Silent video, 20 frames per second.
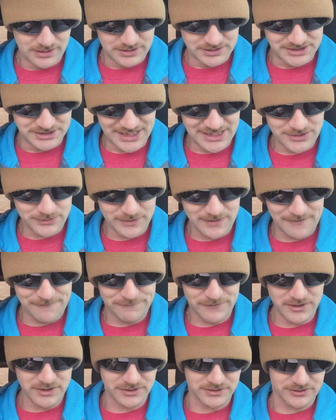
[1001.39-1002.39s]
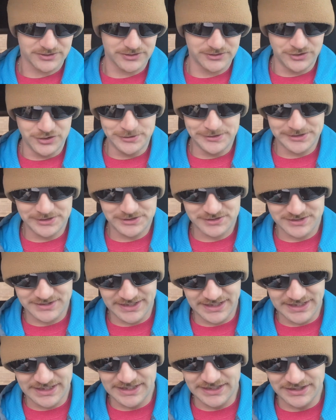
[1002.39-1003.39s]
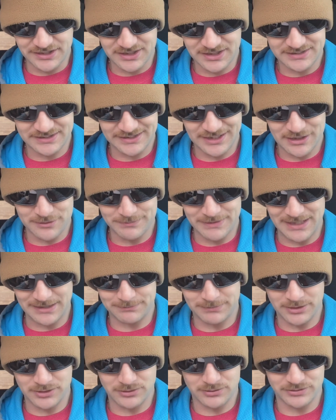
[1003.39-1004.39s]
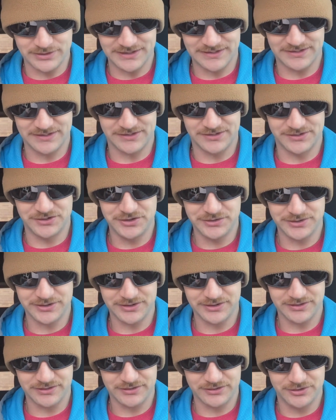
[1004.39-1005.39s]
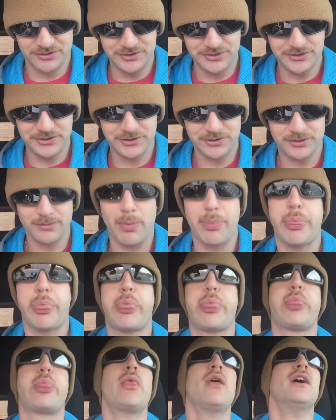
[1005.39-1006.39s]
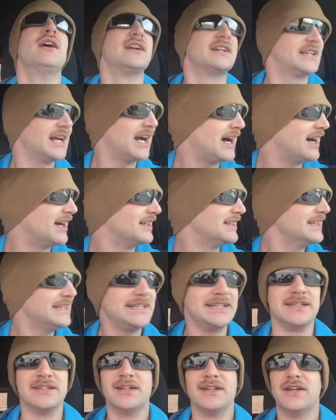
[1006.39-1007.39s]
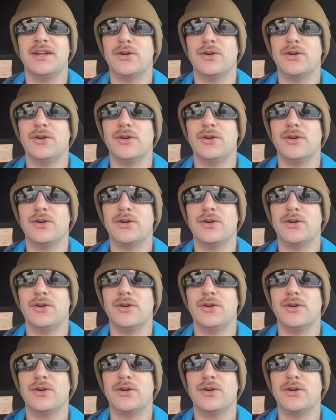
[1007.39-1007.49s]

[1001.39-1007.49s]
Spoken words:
January 1st, New Year's Day, you got the Outback Bowl. This is the New Year. Golly.